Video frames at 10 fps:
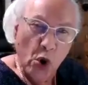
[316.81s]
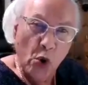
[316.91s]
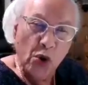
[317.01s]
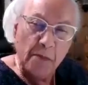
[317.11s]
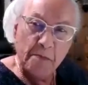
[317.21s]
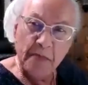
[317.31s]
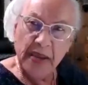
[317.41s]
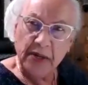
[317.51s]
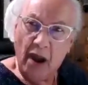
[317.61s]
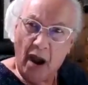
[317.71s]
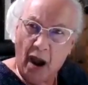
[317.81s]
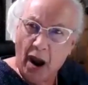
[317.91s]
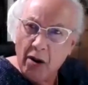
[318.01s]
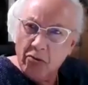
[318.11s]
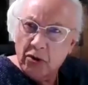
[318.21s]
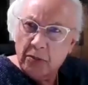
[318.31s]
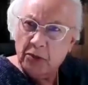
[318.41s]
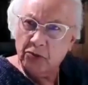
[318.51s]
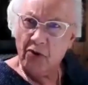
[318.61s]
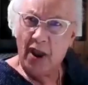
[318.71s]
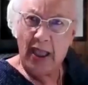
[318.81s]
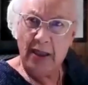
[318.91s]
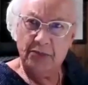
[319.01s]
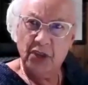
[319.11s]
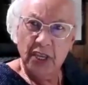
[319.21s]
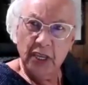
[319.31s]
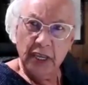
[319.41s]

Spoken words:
who committed horrible crimes.